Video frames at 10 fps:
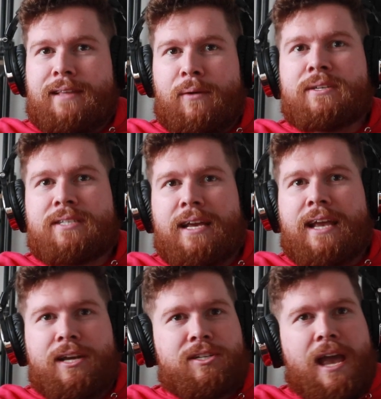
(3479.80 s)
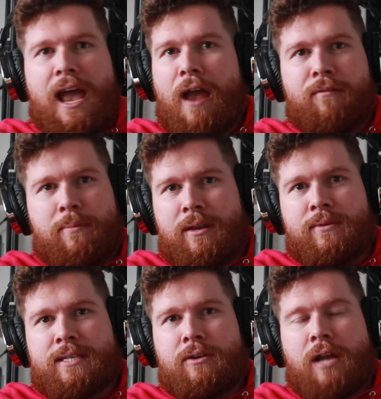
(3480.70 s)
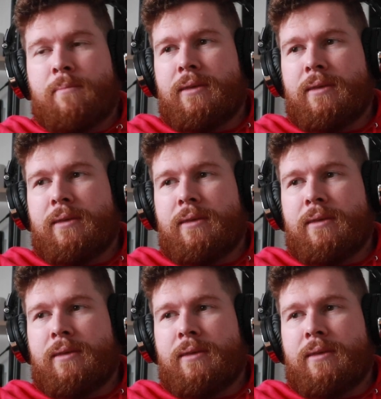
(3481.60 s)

That was Everybody staycation. was Everybody on staycations. Was out. I missed,